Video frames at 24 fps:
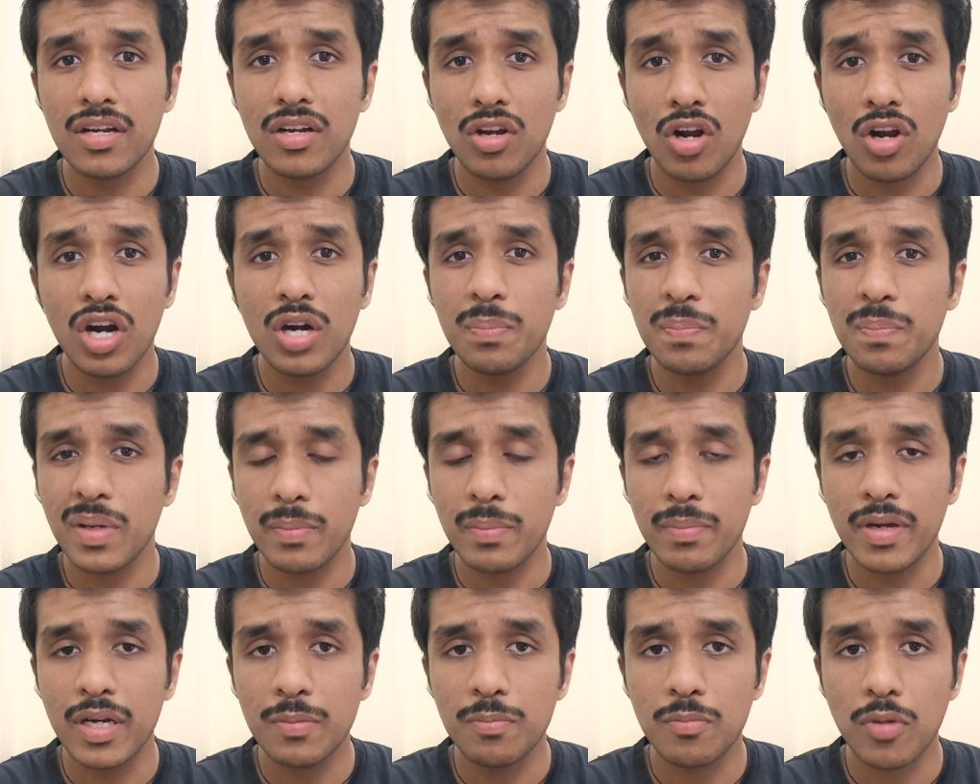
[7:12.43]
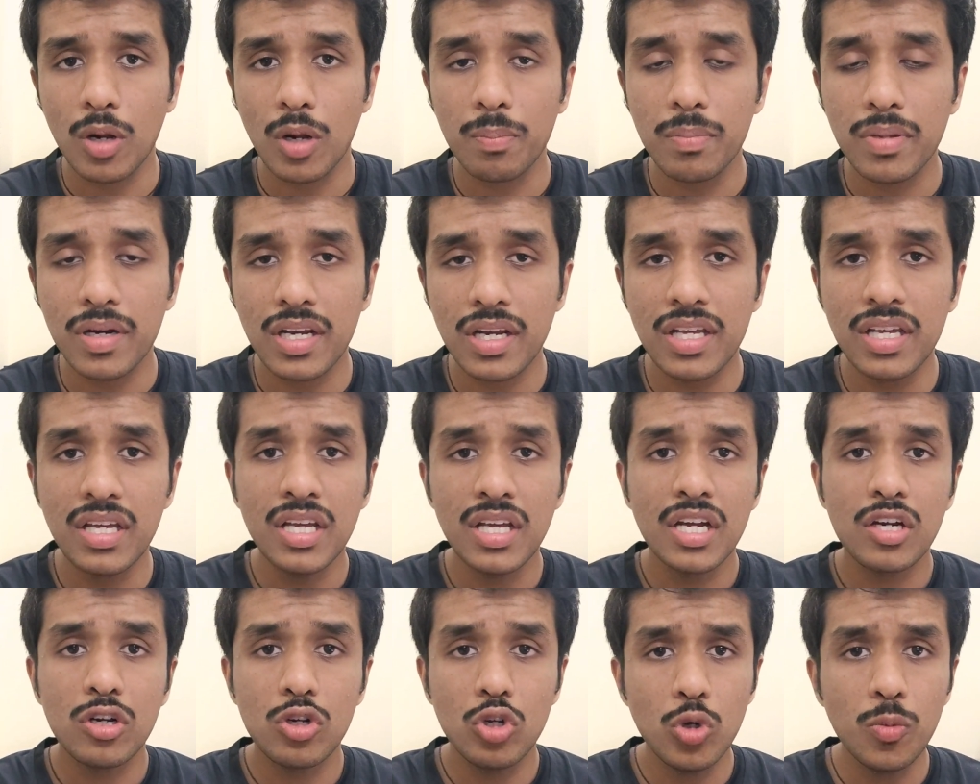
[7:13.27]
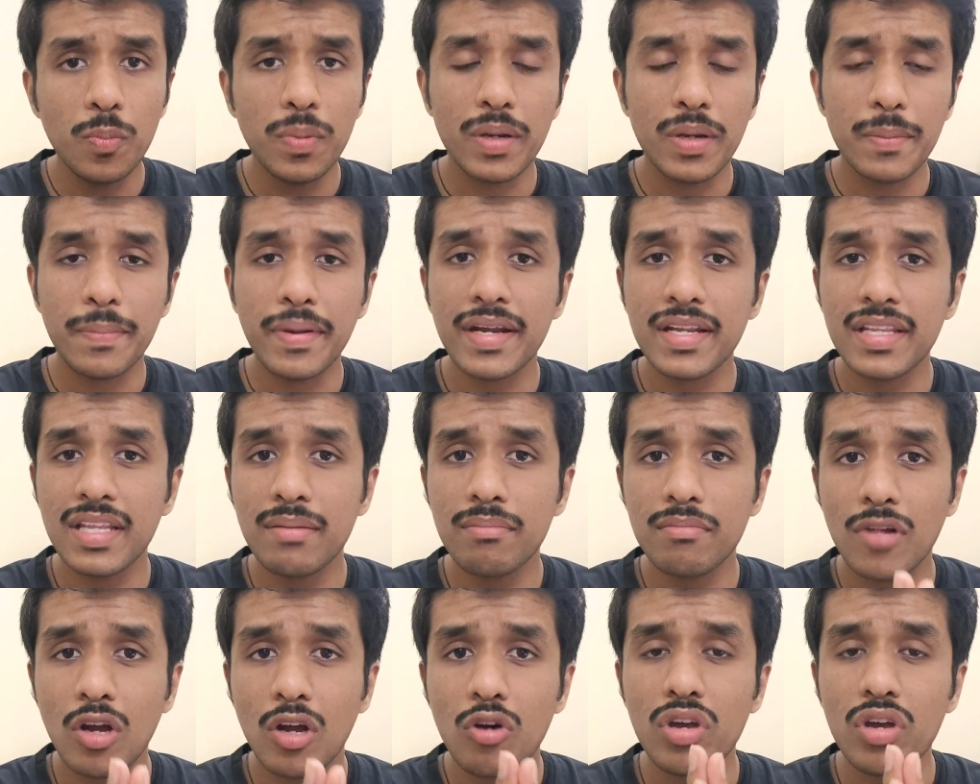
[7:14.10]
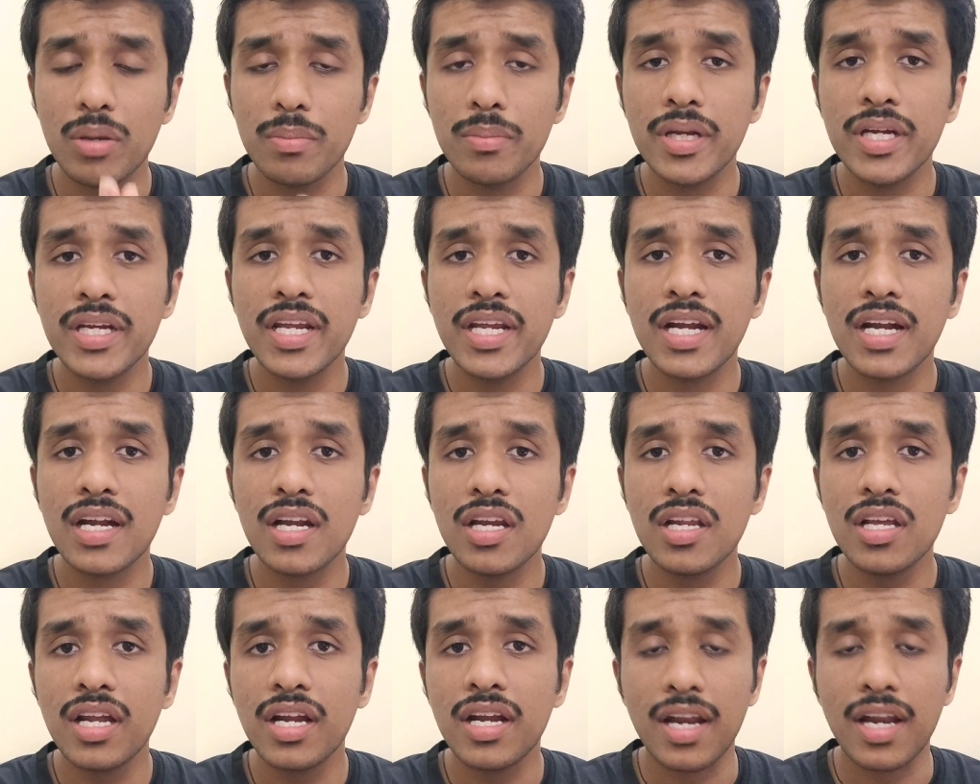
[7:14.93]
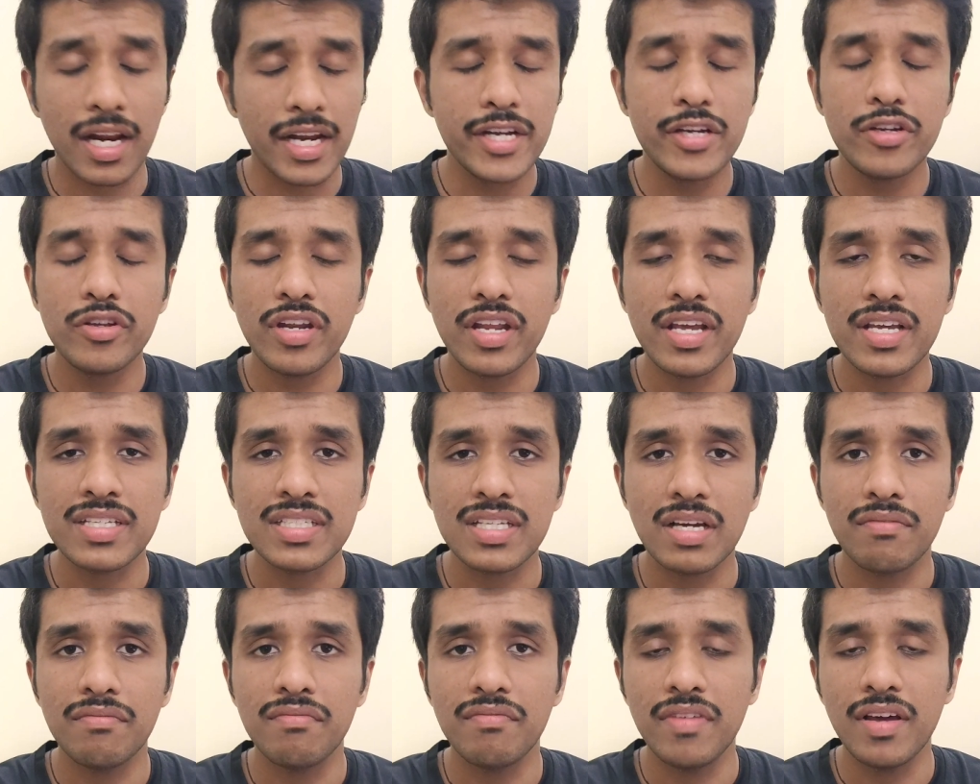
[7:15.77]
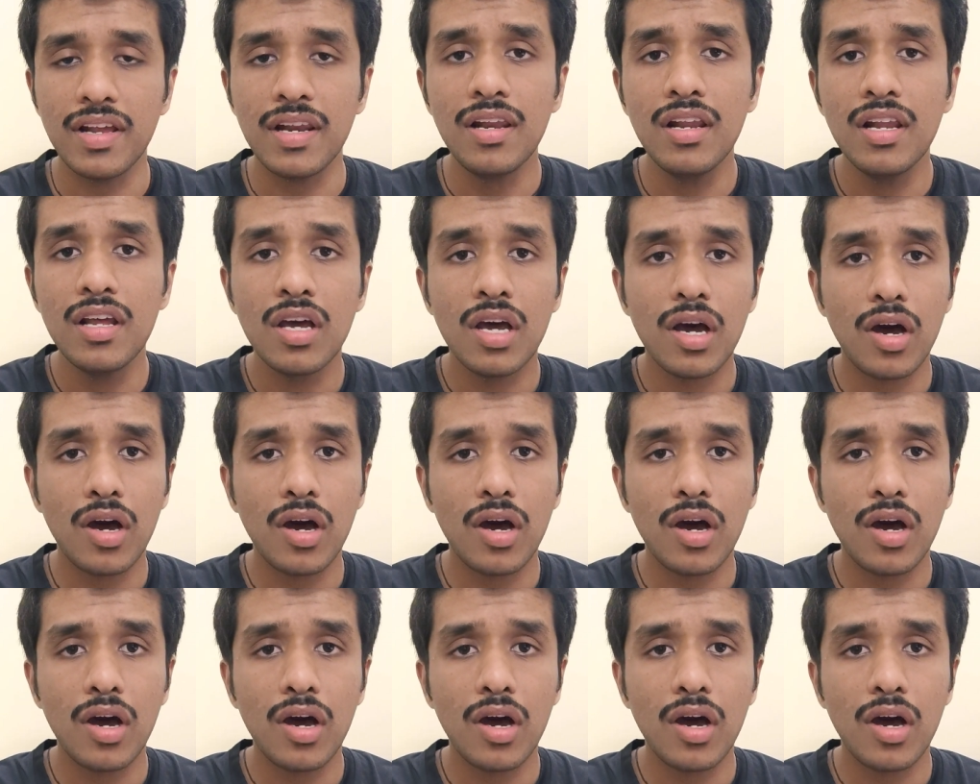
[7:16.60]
not prepared properly, do prepare them now immediately and write your exam well.